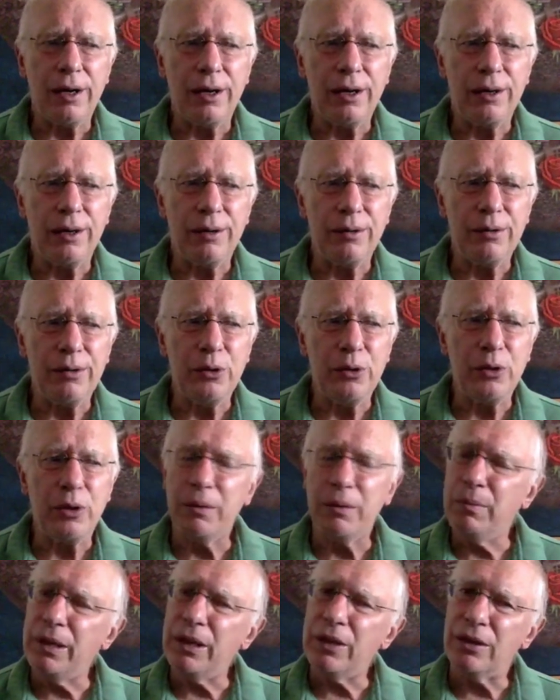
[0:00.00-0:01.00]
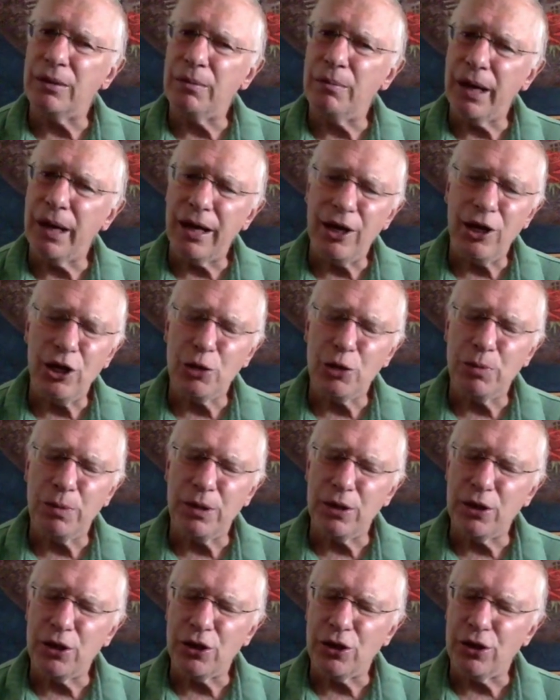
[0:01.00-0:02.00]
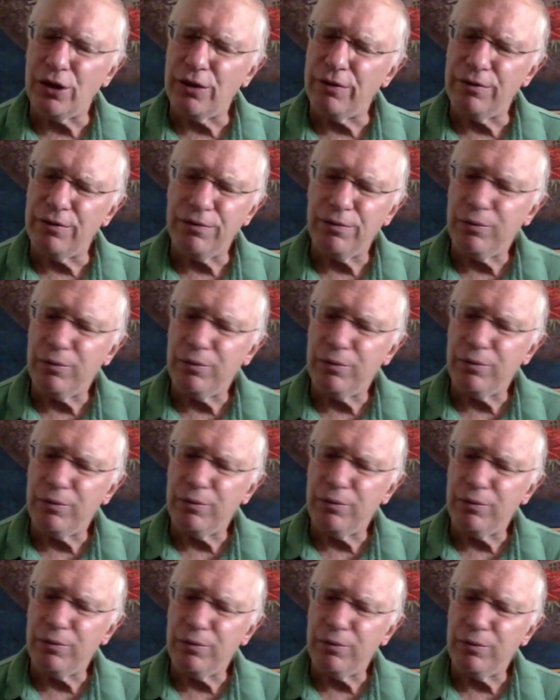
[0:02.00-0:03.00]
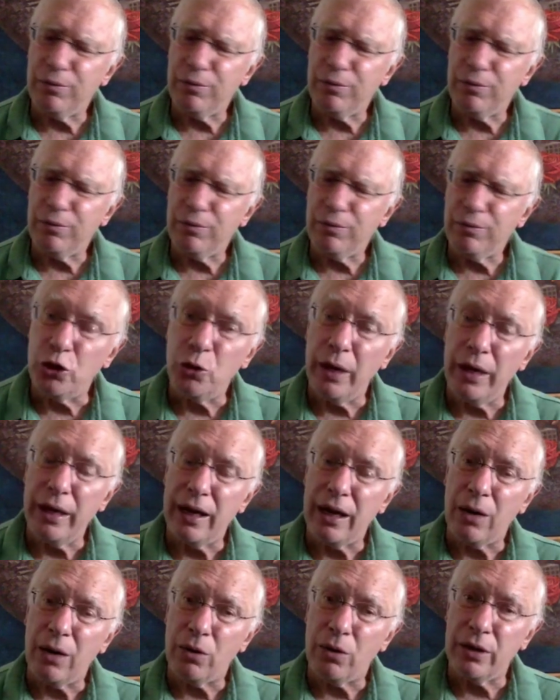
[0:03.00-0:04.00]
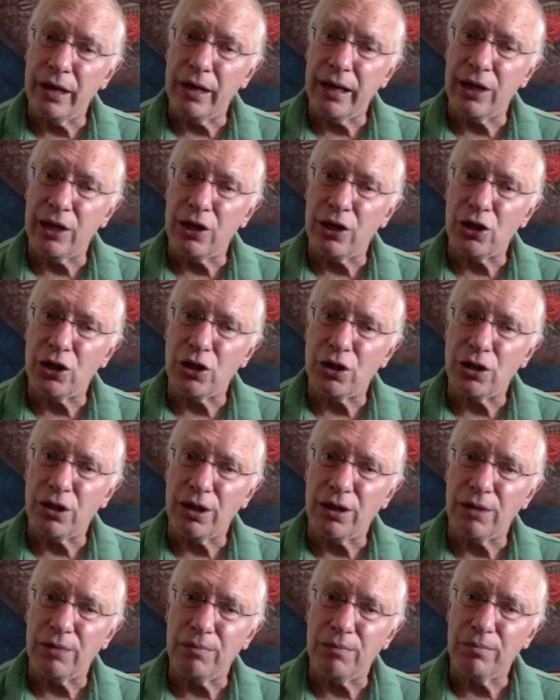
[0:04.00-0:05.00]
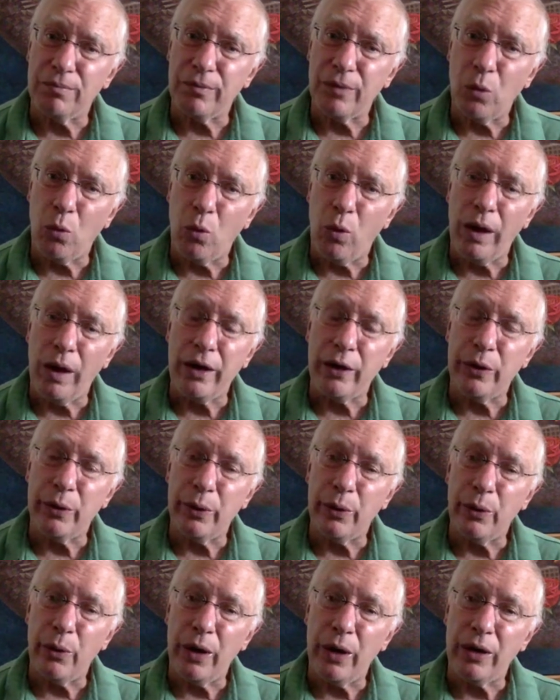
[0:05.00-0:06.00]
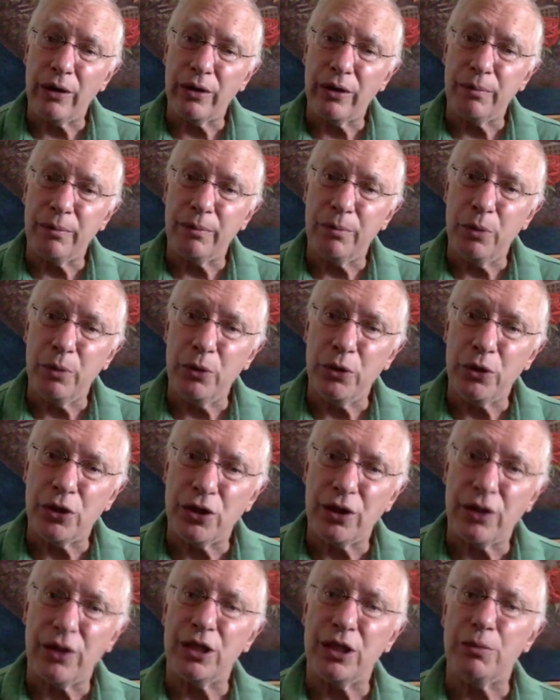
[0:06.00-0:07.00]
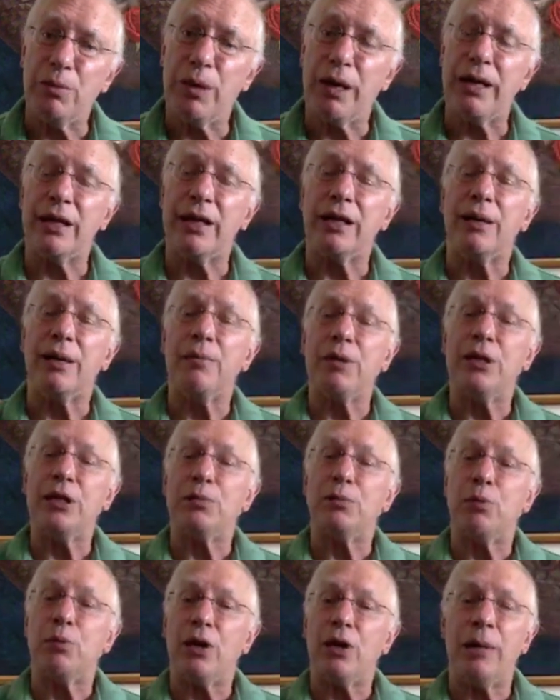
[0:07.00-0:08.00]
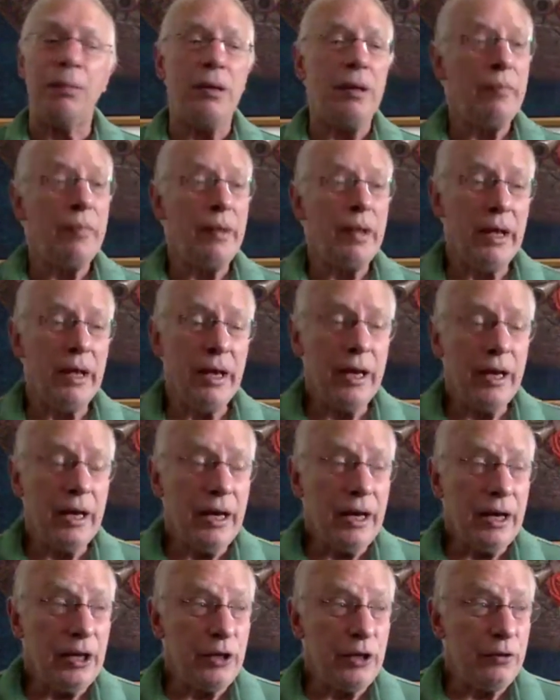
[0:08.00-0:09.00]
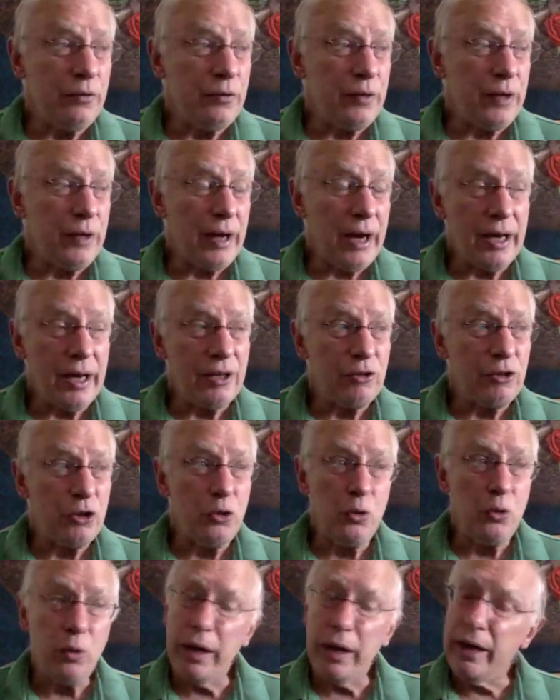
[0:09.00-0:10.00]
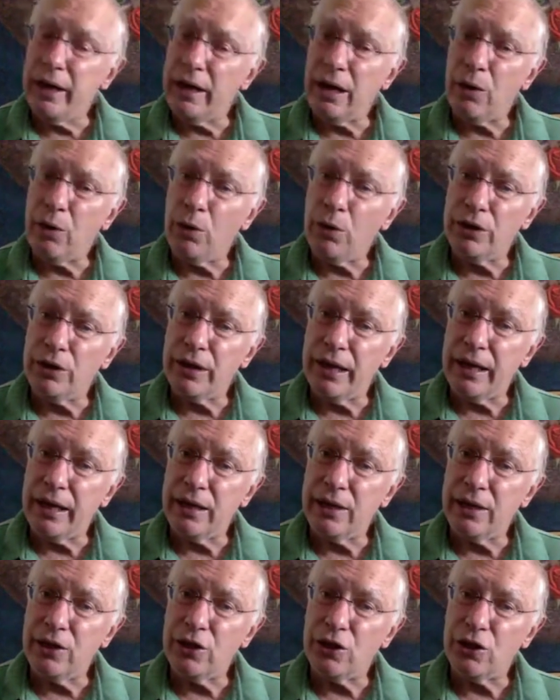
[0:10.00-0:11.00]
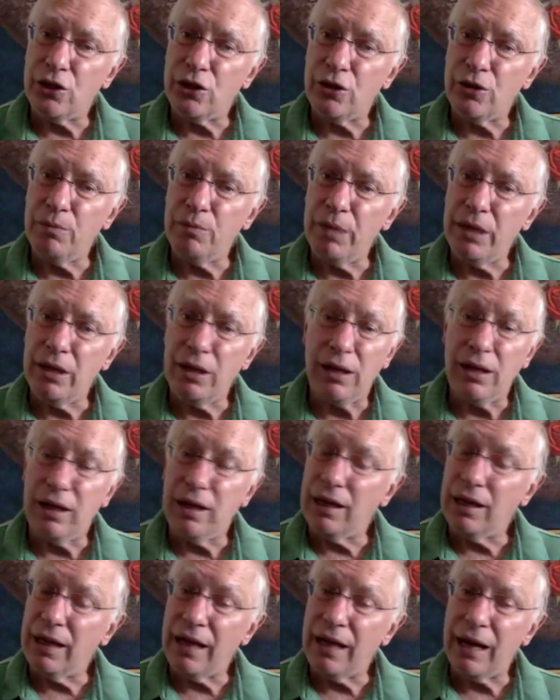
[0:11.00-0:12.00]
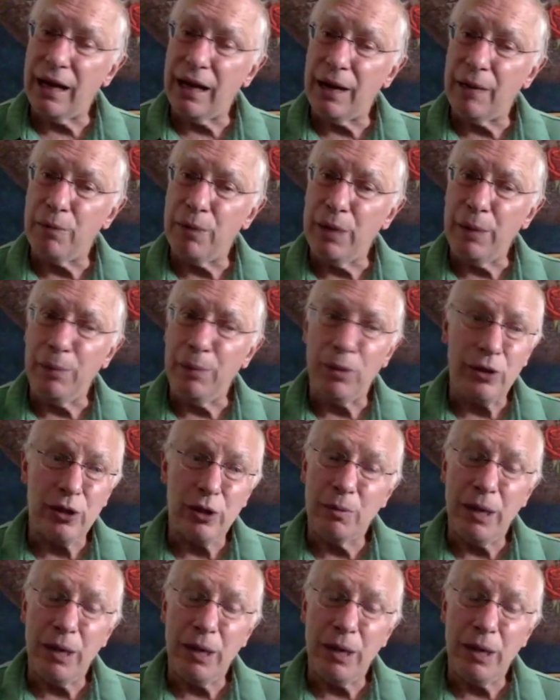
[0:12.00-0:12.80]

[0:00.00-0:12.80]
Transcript: You can meet the managements of, well, if you've got 2 8-hour days wandering around the booths that these mining companies put up, you've got 2 8-hour days to meet a lot of people.